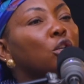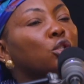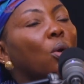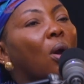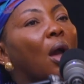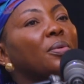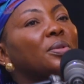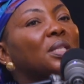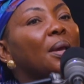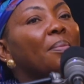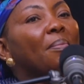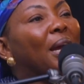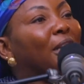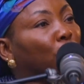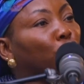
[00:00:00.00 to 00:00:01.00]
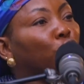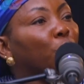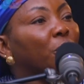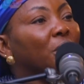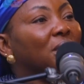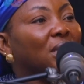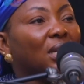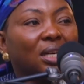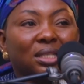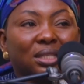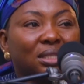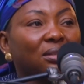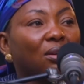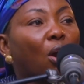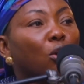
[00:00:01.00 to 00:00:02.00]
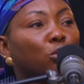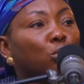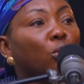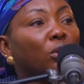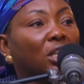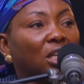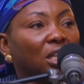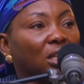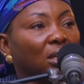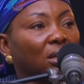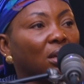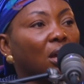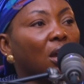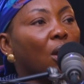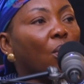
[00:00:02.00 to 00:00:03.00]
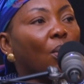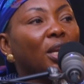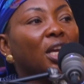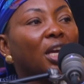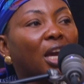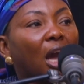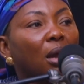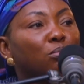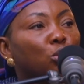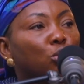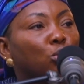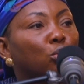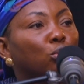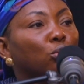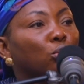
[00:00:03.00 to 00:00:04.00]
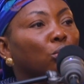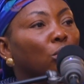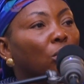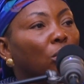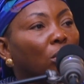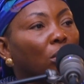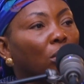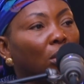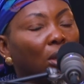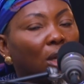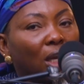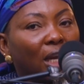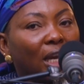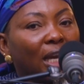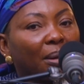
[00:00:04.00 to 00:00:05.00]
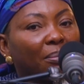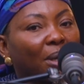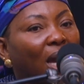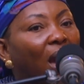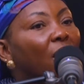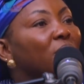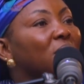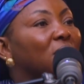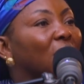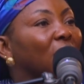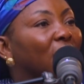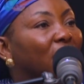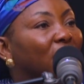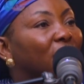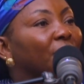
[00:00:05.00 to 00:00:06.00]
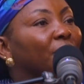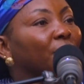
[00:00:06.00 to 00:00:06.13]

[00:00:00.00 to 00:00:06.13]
So I would say maturity is also key when it comes to counseling.